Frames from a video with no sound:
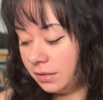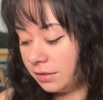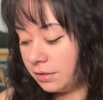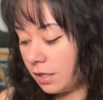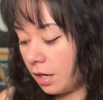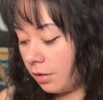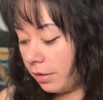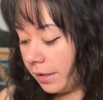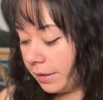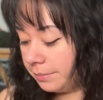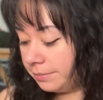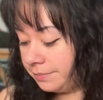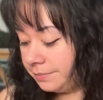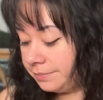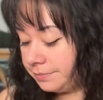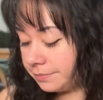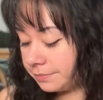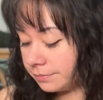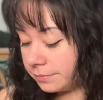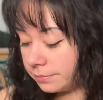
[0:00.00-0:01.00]
All right,
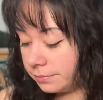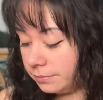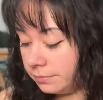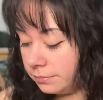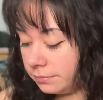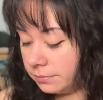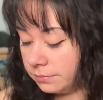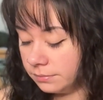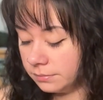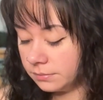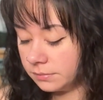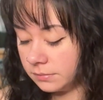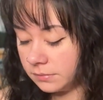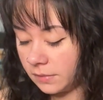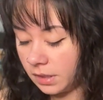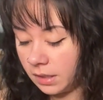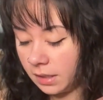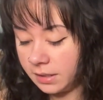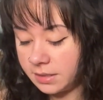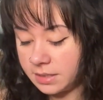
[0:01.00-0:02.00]

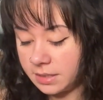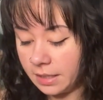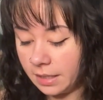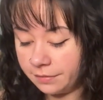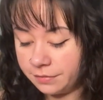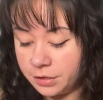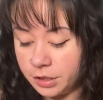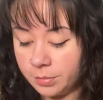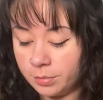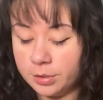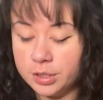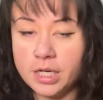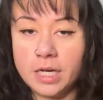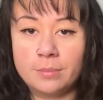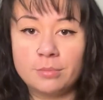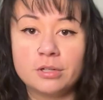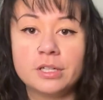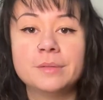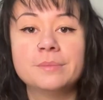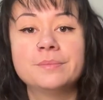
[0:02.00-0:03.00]
that's enough jibber
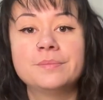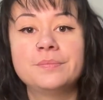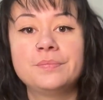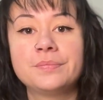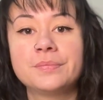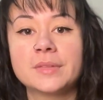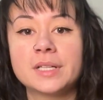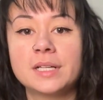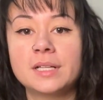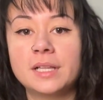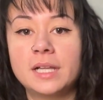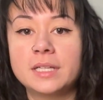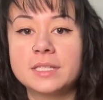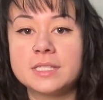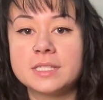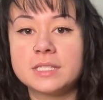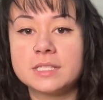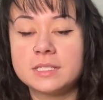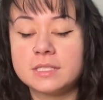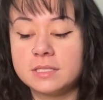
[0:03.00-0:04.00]
jabbering.
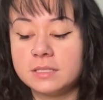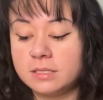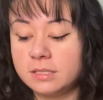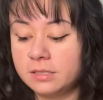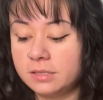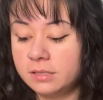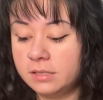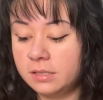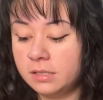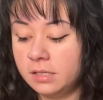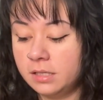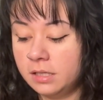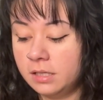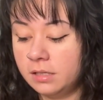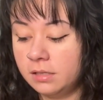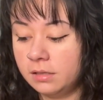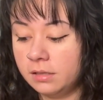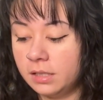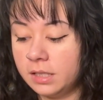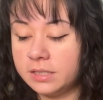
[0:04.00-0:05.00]
Let's
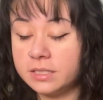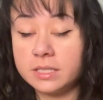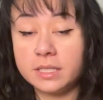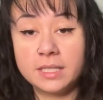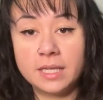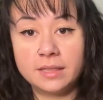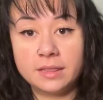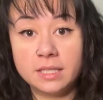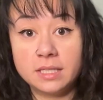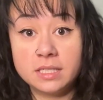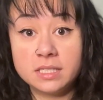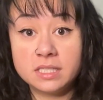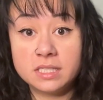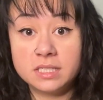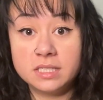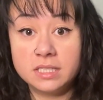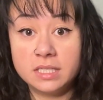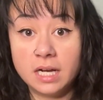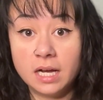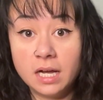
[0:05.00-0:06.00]
get this
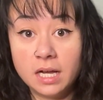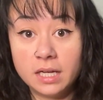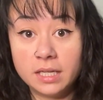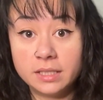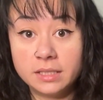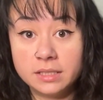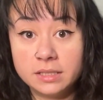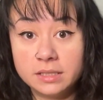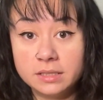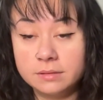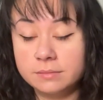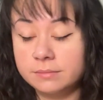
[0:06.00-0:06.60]
done.